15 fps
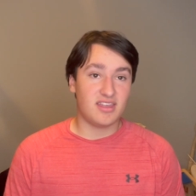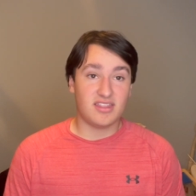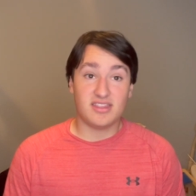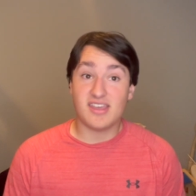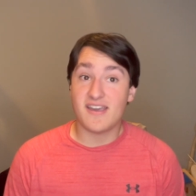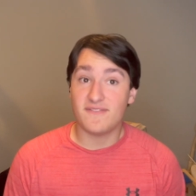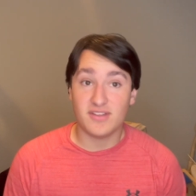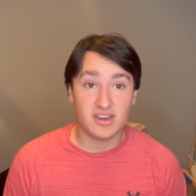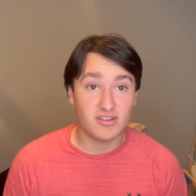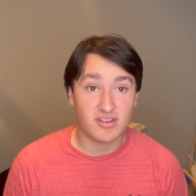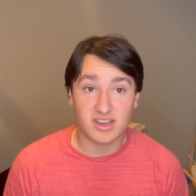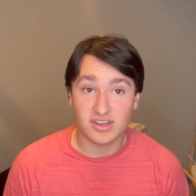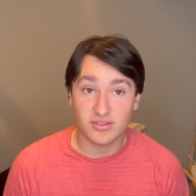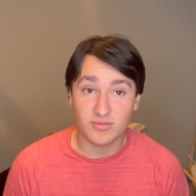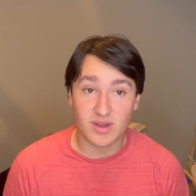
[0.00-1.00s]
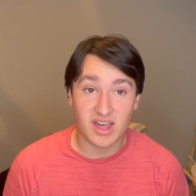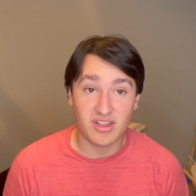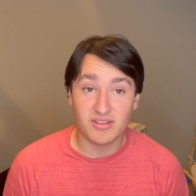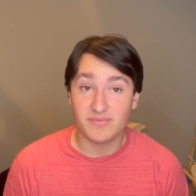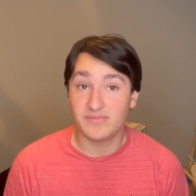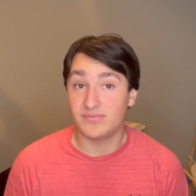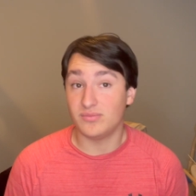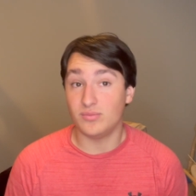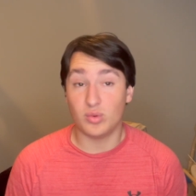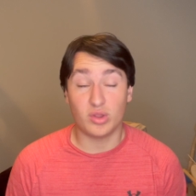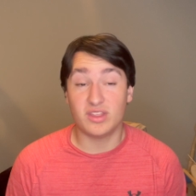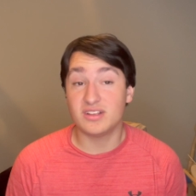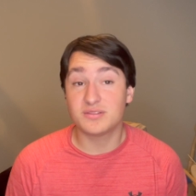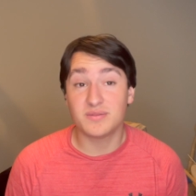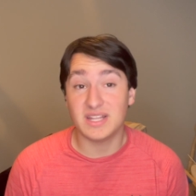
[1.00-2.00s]
that video can do well. Will
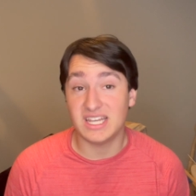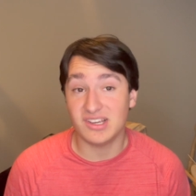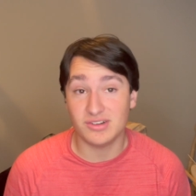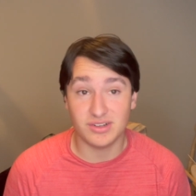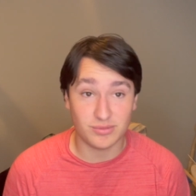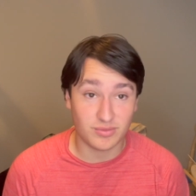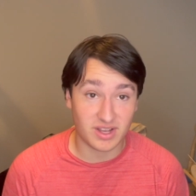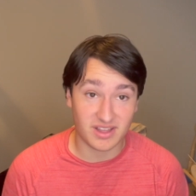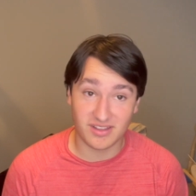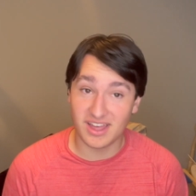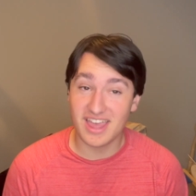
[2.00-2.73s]
this video do well?